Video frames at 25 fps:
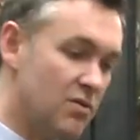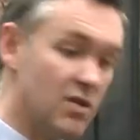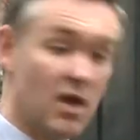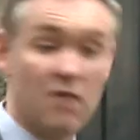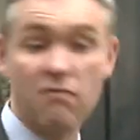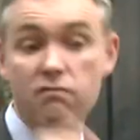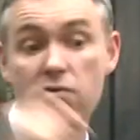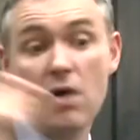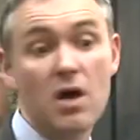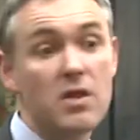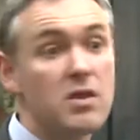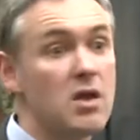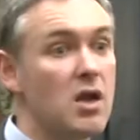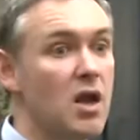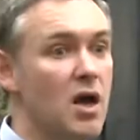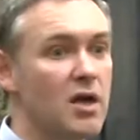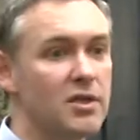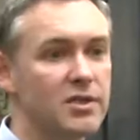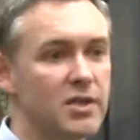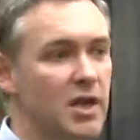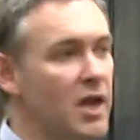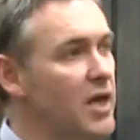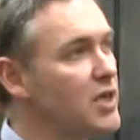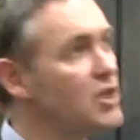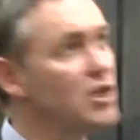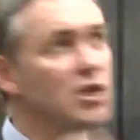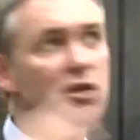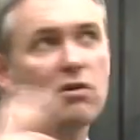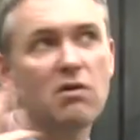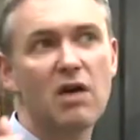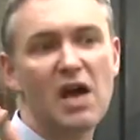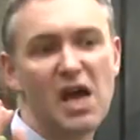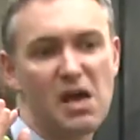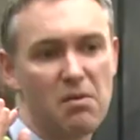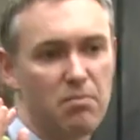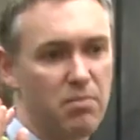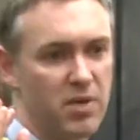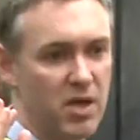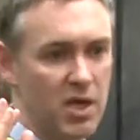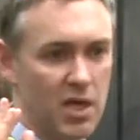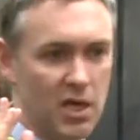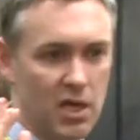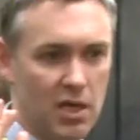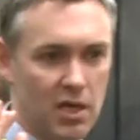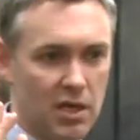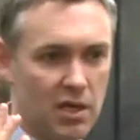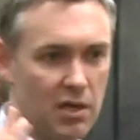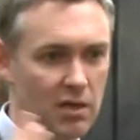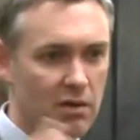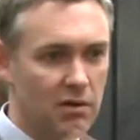They've won the last election. You're happy.
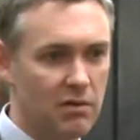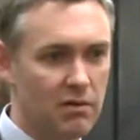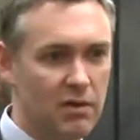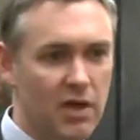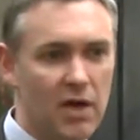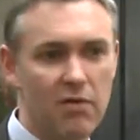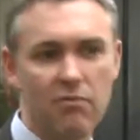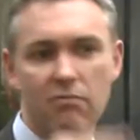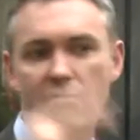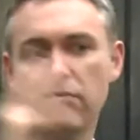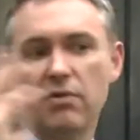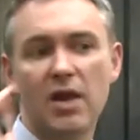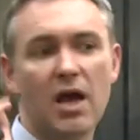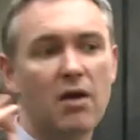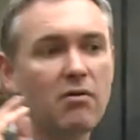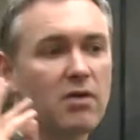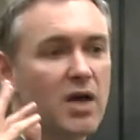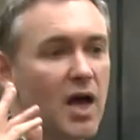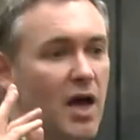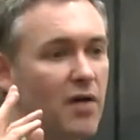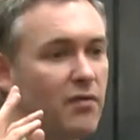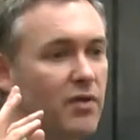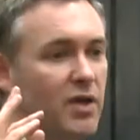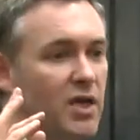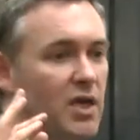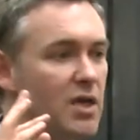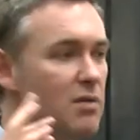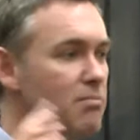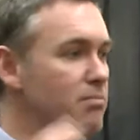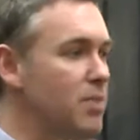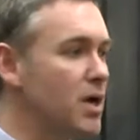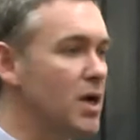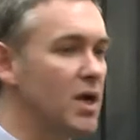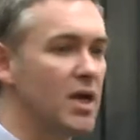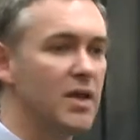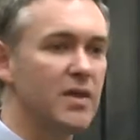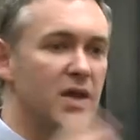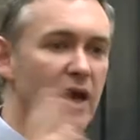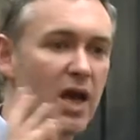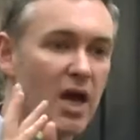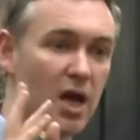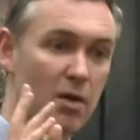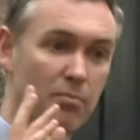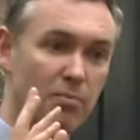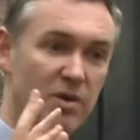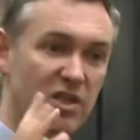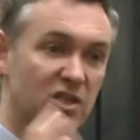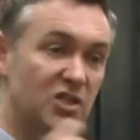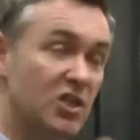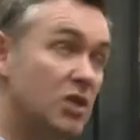They're now governing in Berlin, they're
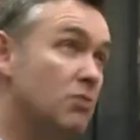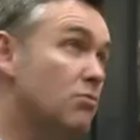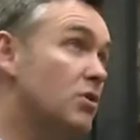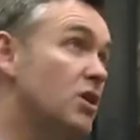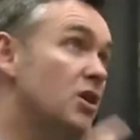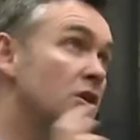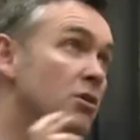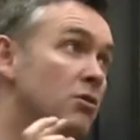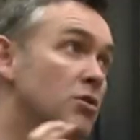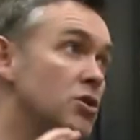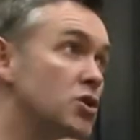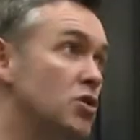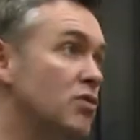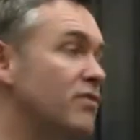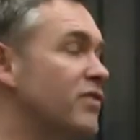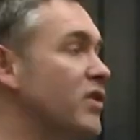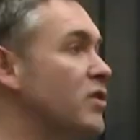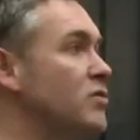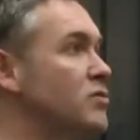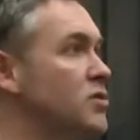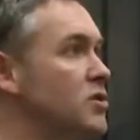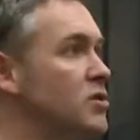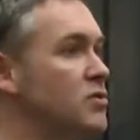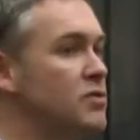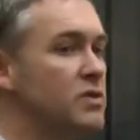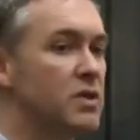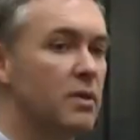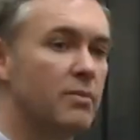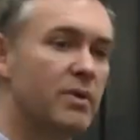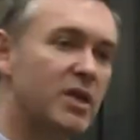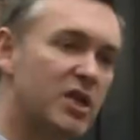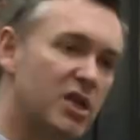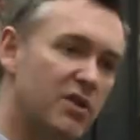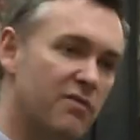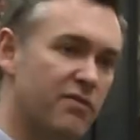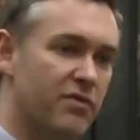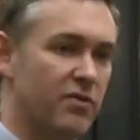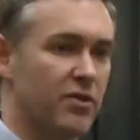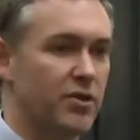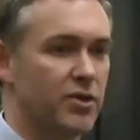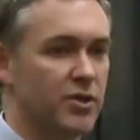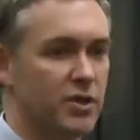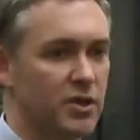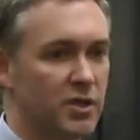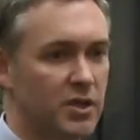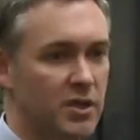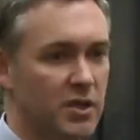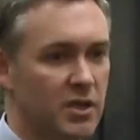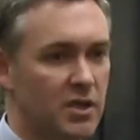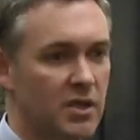happy, so you want to use your vote to do something different.
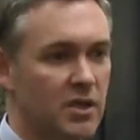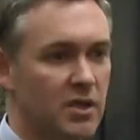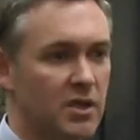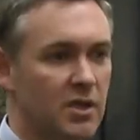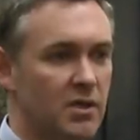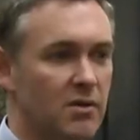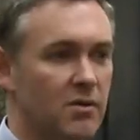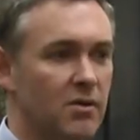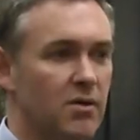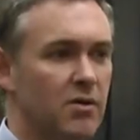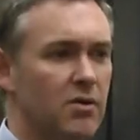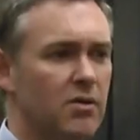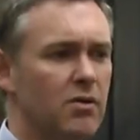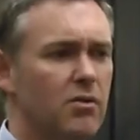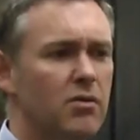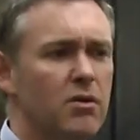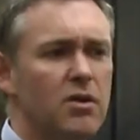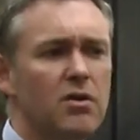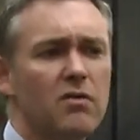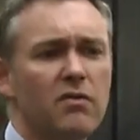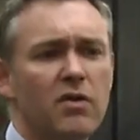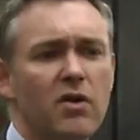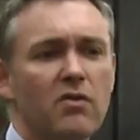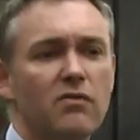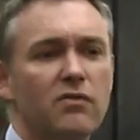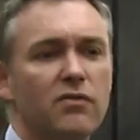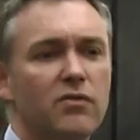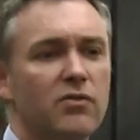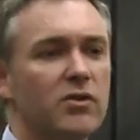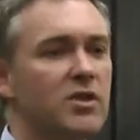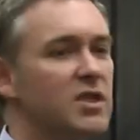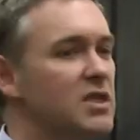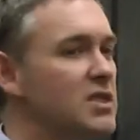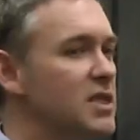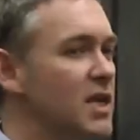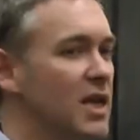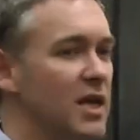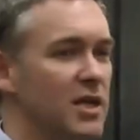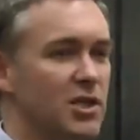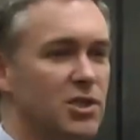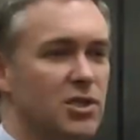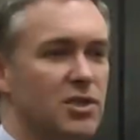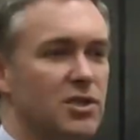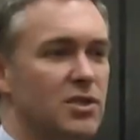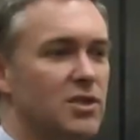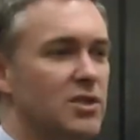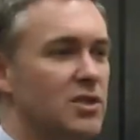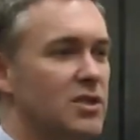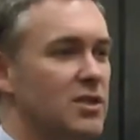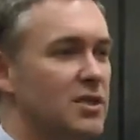Who do you vote for in these
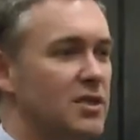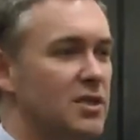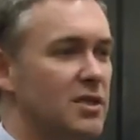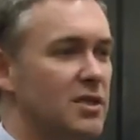elections?